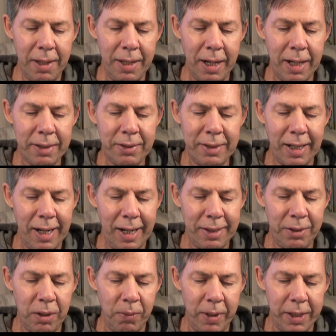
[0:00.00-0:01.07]
Thus,
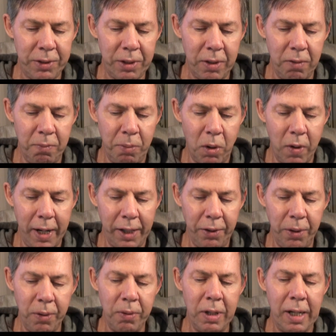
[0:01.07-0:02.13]
at the risk of boring
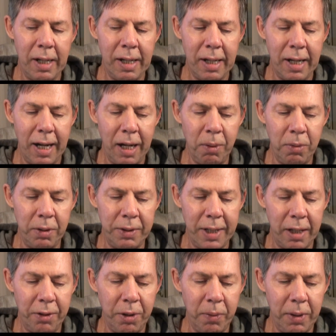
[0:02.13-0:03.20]
you, I will
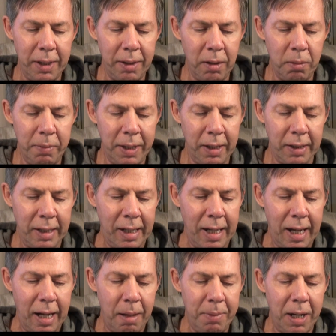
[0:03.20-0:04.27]
tell you a little bit
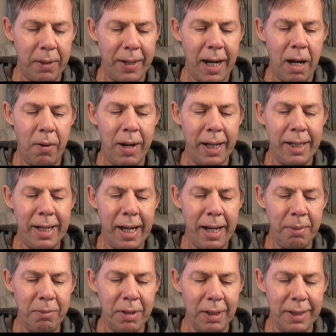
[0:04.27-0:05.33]
about how I
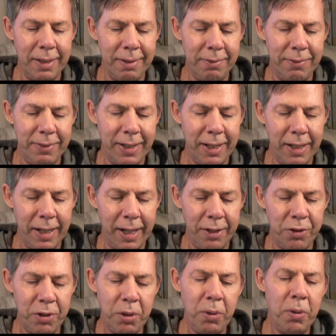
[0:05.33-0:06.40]
came to live in a
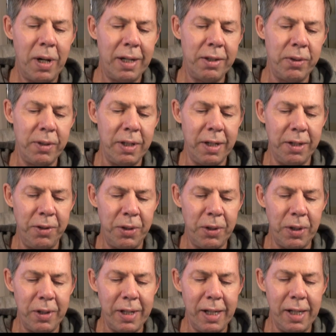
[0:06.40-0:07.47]

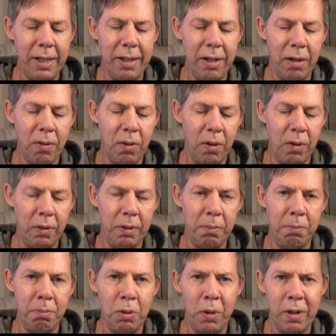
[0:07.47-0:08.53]

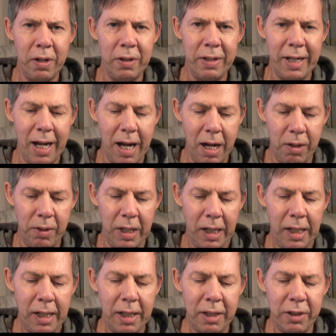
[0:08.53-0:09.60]
230-year-old border town
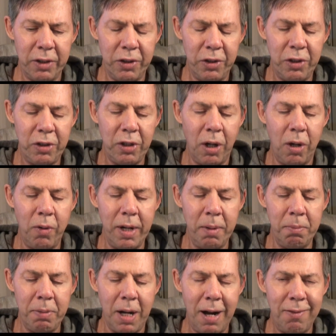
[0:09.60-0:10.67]
so
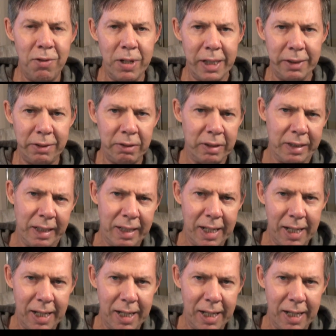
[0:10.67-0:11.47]
impoverished.